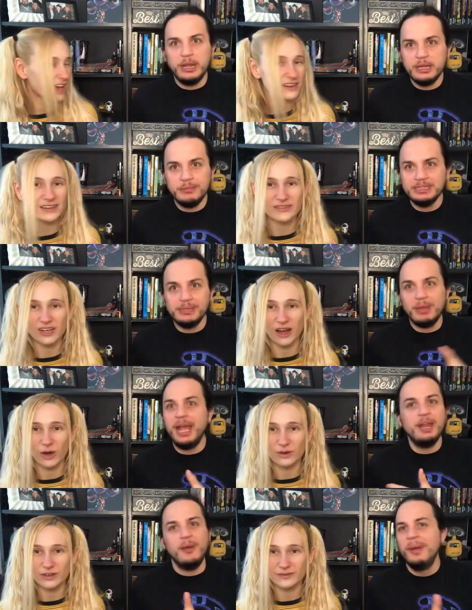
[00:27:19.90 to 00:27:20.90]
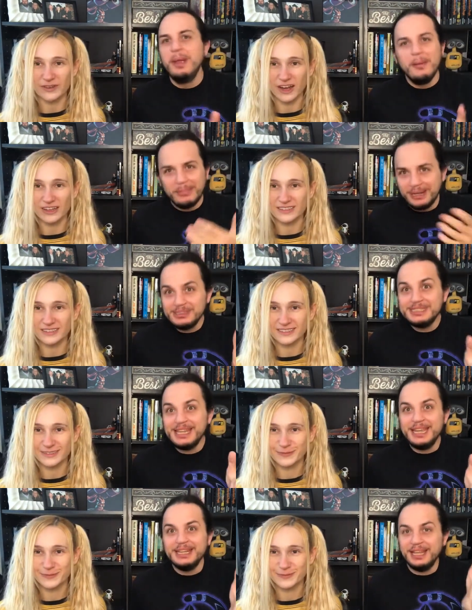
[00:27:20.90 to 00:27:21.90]
Speaker 1: I don't even own a vase. But I'm just
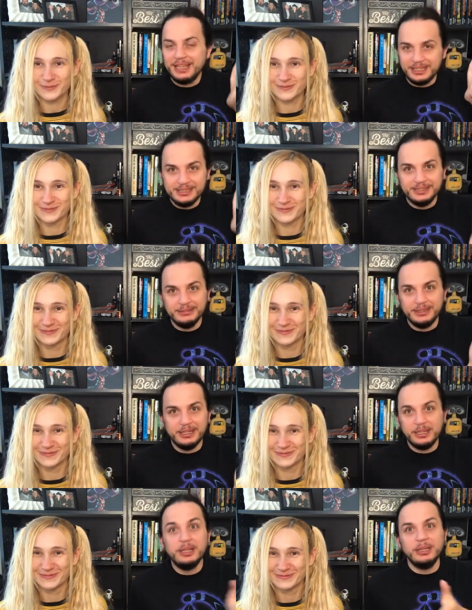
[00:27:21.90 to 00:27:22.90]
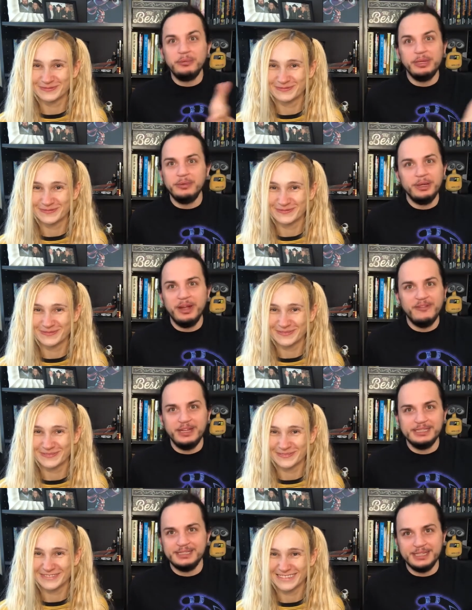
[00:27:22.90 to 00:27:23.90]
saying, like, clearly we, we don't have
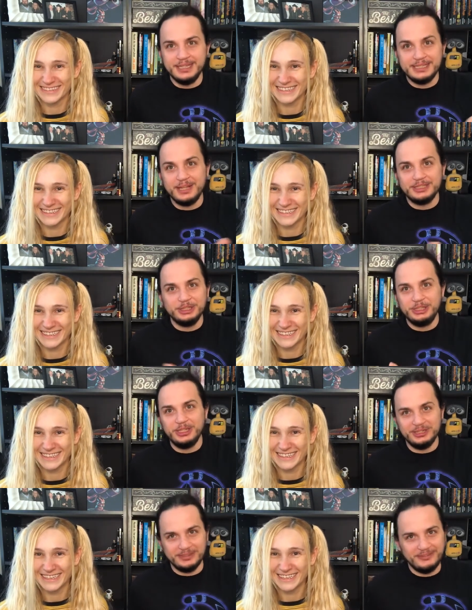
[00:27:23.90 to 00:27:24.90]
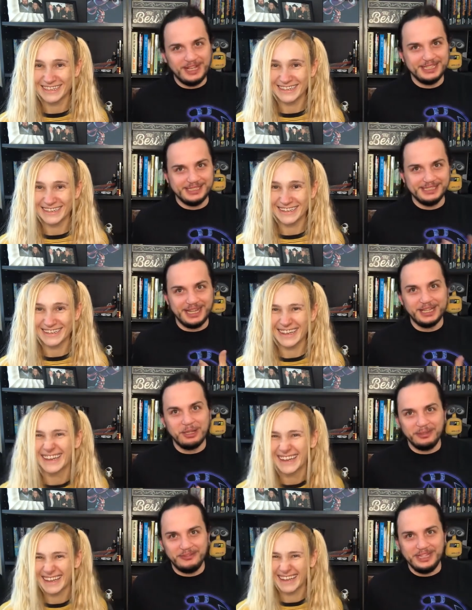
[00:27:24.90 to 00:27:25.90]
vases in this house because she calls them vases and I
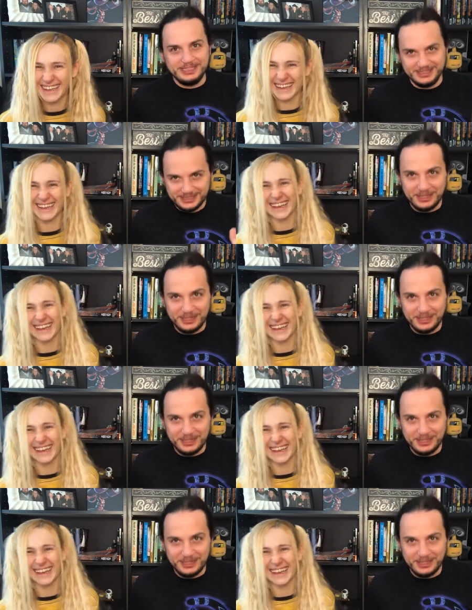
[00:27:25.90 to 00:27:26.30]
call them vases. So